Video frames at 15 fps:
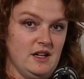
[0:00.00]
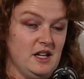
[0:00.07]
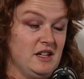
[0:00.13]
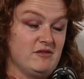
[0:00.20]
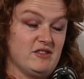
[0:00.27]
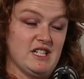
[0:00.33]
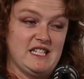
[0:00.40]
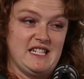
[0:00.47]

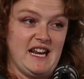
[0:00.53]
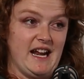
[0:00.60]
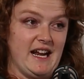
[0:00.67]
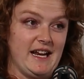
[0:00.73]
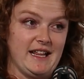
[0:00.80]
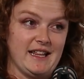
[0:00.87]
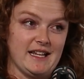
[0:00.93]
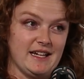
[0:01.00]
just
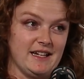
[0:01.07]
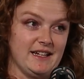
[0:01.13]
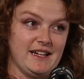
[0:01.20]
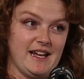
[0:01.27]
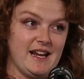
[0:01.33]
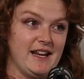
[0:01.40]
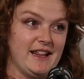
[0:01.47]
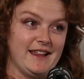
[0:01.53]
anything
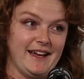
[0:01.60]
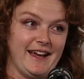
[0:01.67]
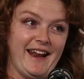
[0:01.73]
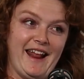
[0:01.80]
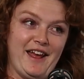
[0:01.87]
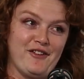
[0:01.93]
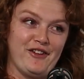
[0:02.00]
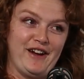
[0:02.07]
and
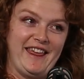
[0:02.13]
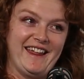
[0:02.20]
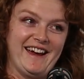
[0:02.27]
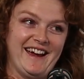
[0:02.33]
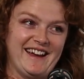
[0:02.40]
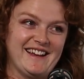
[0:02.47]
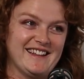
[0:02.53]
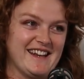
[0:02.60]

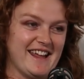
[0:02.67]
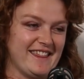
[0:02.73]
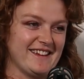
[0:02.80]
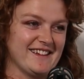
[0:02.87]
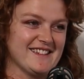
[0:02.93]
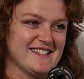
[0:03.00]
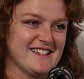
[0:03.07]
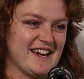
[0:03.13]
everything.
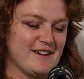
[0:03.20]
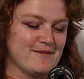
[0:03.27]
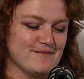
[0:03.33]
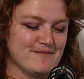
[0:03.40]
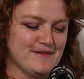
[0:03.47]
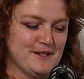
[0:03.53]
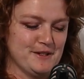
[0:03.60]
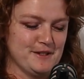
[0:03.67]
Nothing's
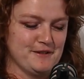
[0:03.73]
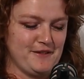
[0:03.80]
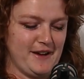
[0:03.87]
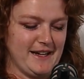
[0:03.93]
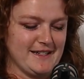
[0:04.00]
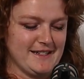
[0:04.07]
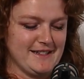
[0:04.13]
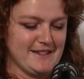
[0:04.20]
sort of, I
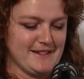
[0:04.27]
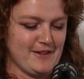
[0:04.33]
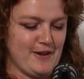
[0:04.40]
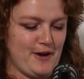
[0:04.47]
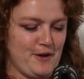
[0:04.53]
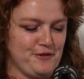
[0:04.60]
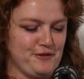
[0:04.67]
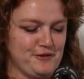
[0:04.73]
guess,
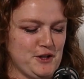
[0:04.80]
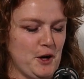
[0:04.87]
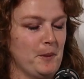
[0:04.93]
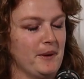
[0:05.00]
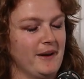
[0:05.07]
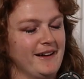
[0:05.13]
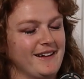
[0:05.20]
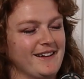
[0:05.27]
off
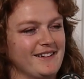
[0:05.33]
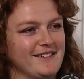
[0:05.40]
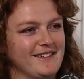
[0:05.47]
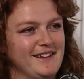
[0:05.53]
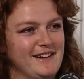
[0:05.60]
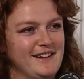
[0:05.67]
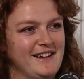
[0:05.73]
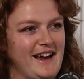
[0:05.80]
topic
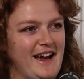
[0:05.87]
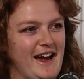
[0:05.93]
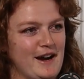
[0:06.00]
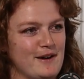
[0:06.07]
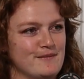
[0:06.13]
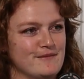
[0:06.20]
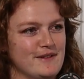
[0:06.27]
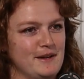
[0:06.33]

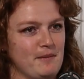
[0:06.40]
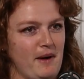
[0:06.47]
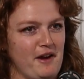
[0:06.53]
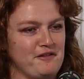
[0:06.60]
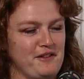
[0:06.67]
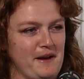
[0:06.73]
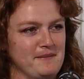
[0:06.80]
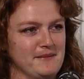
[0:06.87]
in my
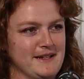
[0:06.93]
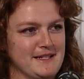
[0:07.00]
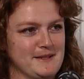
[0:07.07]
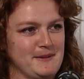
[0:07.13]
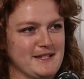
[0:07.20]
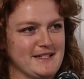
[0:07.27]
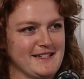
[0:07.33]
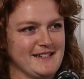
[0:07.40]
family
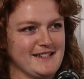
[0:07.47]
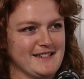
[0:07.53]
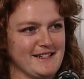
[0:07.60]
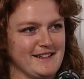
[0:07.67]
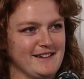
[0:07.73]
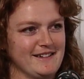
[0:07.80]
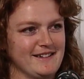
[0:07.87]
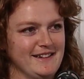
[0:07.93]
especially.
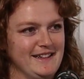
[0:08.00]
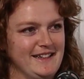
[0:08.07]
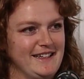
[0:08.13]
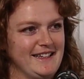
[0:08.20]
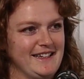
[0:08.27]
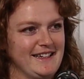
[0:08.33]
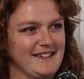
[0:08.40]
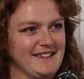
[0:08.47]
So
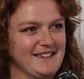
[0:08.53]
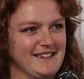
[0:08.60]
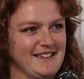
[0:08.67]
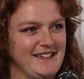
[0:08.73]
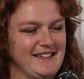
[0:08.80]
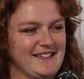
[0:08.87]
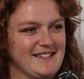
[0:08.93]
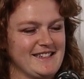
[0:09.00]
yeah,
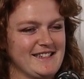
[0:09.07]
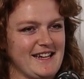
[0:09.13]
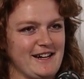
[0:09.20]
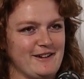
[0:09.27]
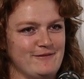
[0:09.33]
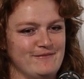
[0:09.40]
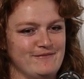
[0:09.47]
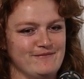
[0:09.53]
it's
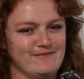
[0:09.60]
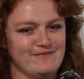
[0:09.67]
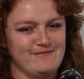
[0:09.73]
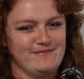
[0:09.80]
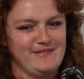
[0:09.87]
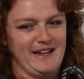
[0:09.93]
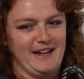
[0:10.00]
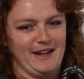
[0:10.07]

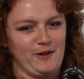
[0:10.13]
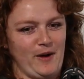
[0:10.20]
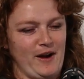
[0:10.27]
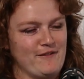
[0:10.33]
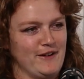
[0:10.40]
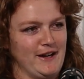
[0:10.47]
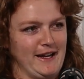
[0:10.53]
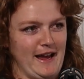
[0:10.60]
yeah, quite
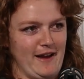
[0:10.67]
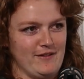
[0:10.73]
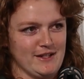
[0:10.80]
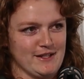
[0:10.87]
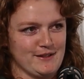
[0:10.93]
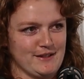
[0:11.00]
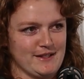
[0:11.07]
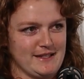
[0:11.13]
funny having to
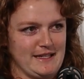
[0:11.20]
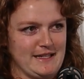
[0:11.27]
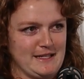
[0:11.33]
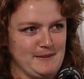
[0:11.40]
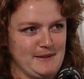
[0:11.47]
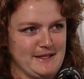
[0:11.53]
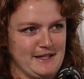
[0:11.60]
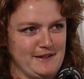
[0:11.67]
sort of censor
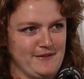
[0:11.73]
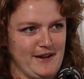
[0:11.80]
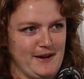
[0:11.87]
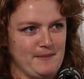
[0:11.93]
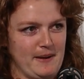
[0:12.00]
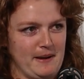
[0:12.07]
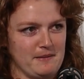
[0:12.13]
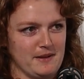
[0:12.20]
myself out in
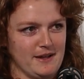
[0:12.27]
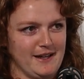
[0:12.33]
public,